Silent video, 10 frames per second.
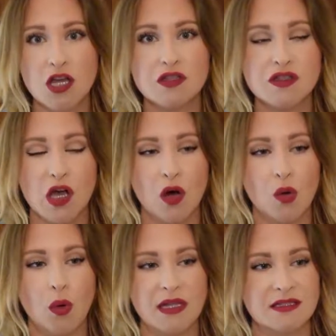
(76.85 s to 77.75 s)

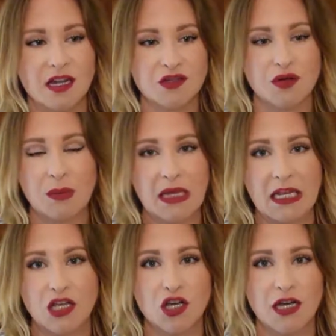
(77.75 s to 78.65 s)
So it's not doing me
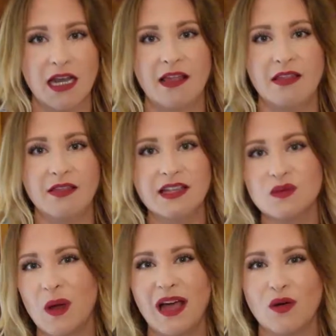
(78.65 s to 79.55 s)
any good, and then
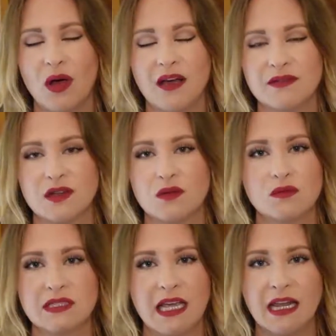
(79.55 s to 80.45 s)
this way I don't have to
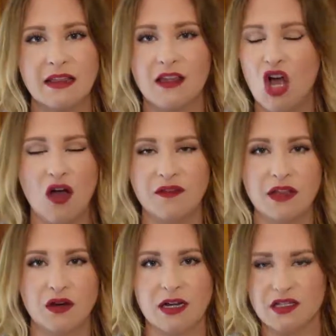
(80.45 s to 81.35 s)
take anything off
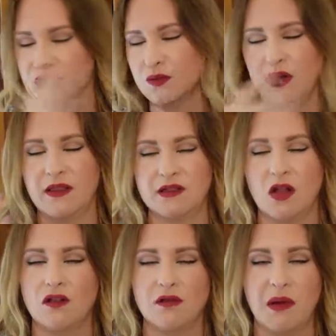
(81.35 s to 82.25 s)
either. I just spray this
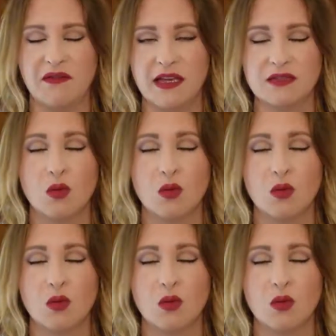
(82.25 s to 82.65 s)
all over my face.